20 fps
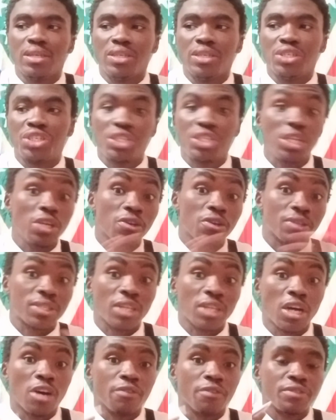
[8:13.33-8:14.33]
She
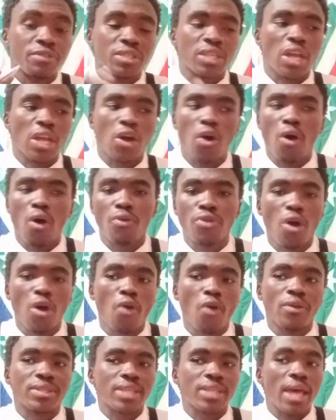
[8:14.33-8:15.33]
herself, she's like, oh
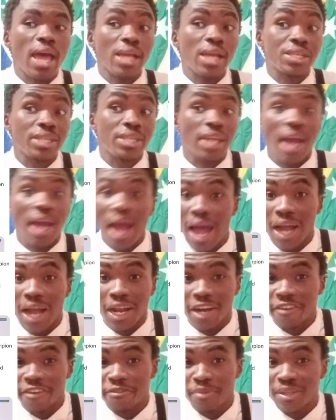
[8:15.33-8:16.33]
no, it's actually our
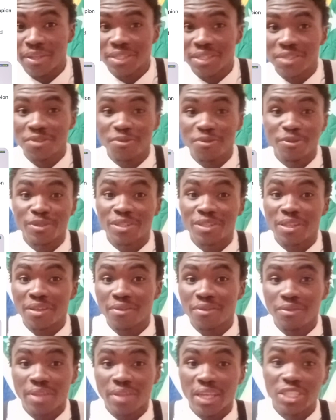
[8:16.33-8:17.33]
government
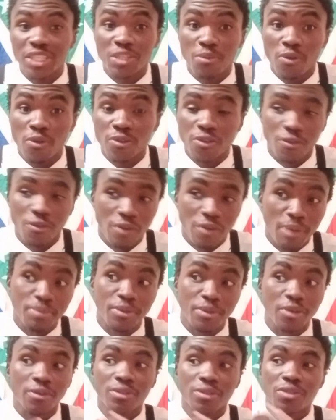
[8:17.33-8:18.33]
that's the most
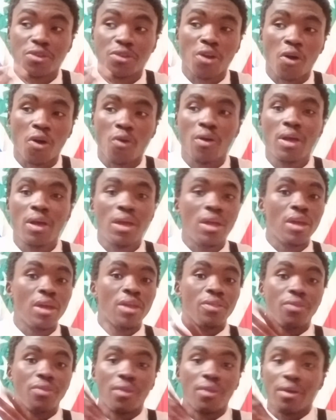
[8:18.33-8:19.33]
corrupt, because, you know,
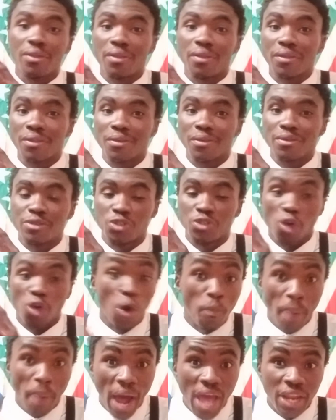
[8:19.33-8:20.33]
the
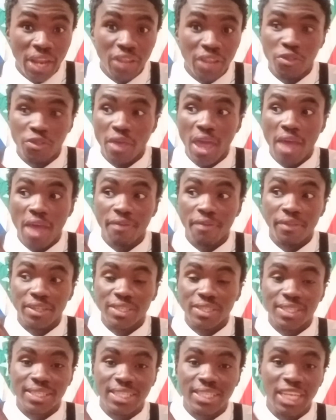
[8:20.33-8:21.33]
Joe Biden, they had
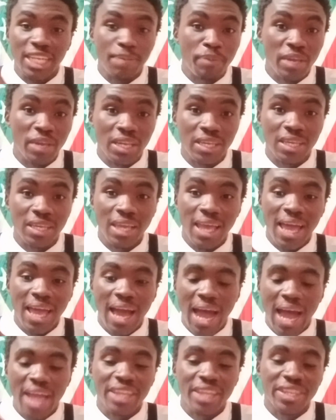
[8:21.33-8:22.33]
that sleeping,
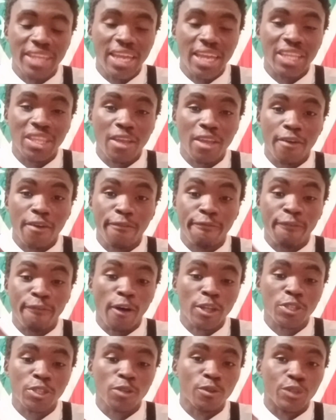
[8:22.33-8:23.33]
undead,
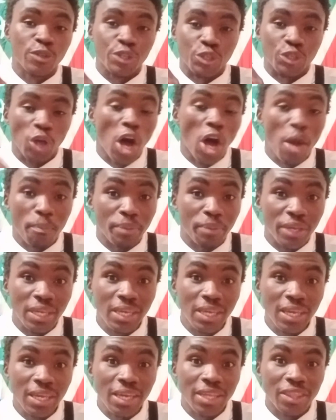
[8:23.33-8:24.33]
fossil
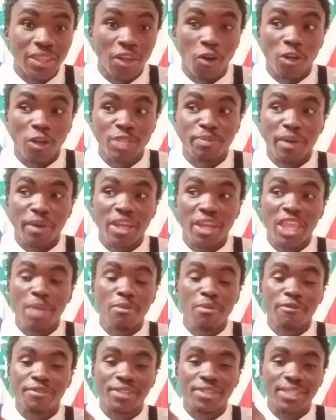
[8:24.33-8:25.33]
zombie that goes by the name
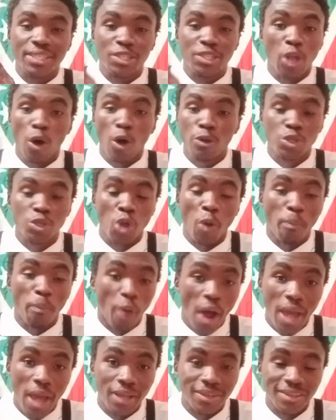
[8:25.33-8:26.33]
of Slow Joe
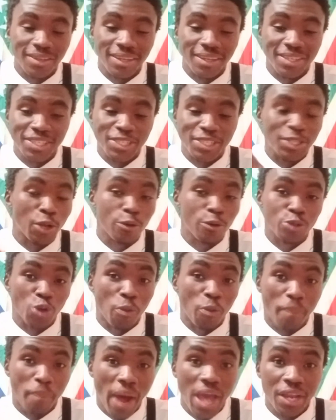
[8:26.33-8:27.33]

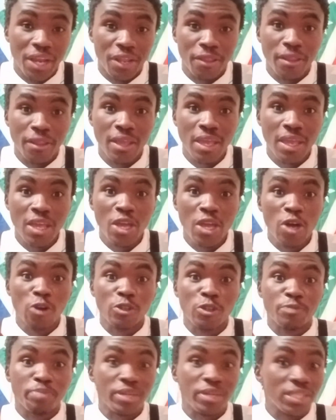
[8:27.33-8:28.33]
Biden,
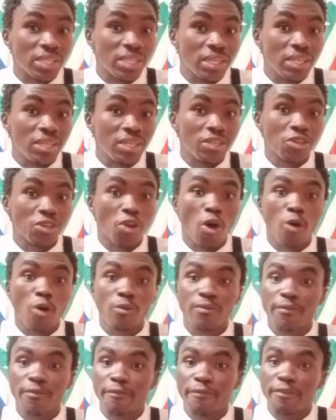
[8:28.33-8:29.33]
who's busy, you
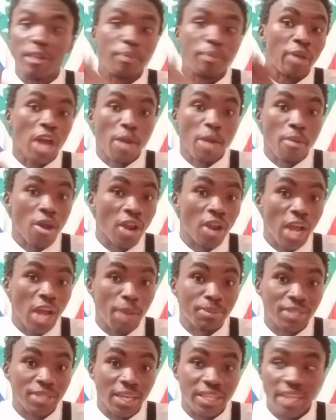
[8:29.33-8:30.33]
know, flipping America
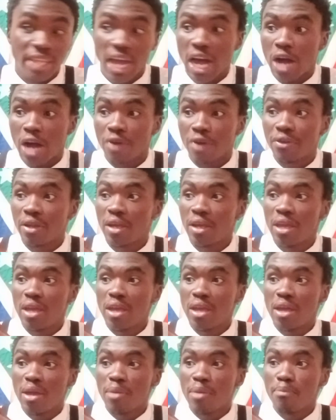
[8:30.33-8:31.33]
upside down,
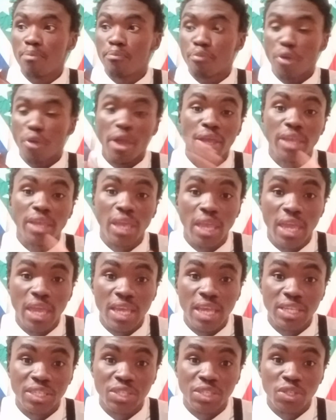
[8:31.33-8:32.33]
breaking
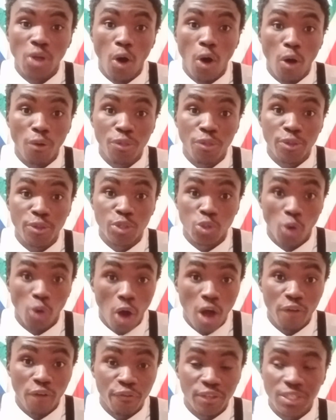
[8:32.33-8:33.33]
his oath to
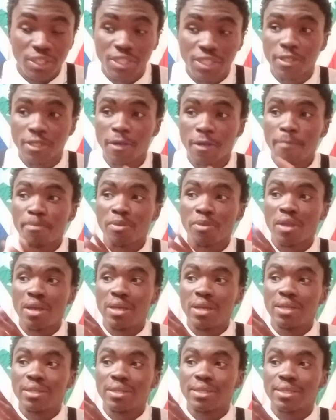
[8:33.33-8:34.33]
office.
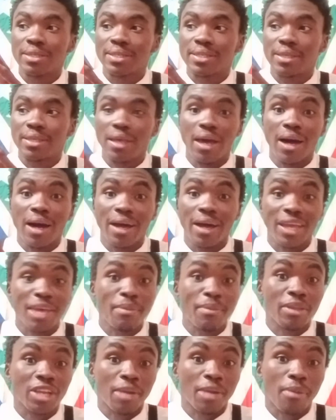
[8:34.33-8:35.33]

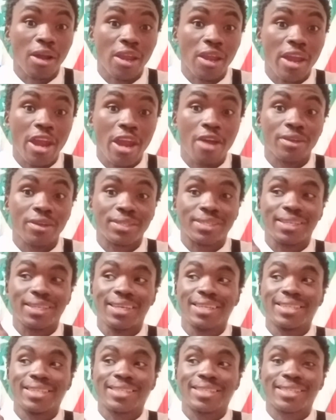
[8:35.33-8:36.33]
Him and Kamala Harris
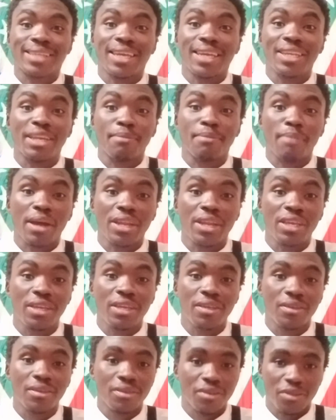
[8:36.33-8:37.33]
sending
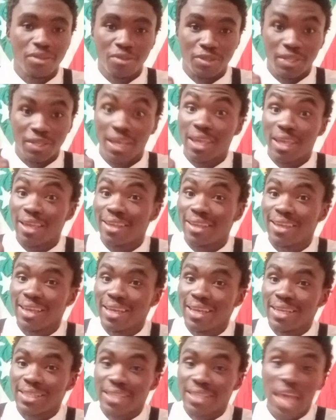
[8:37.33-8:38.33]
money, taking
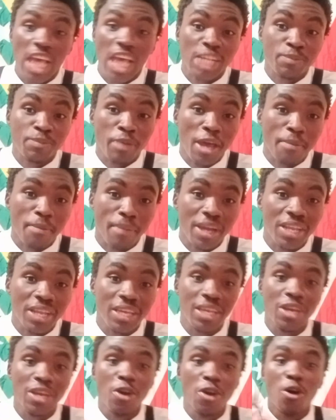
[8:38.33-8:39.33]
taxpayer
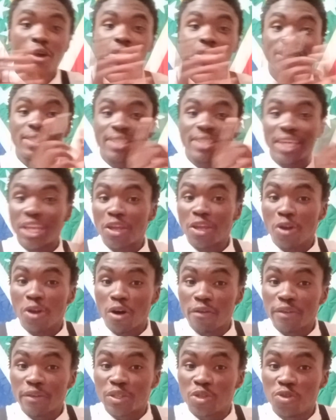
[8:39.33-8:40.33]
money, sending it
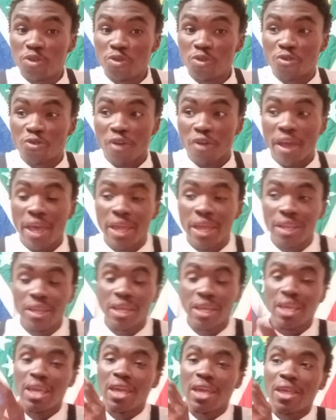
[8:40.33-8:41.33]
over to
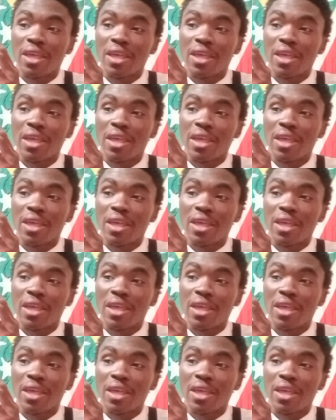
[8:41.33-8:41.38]
Ukraine.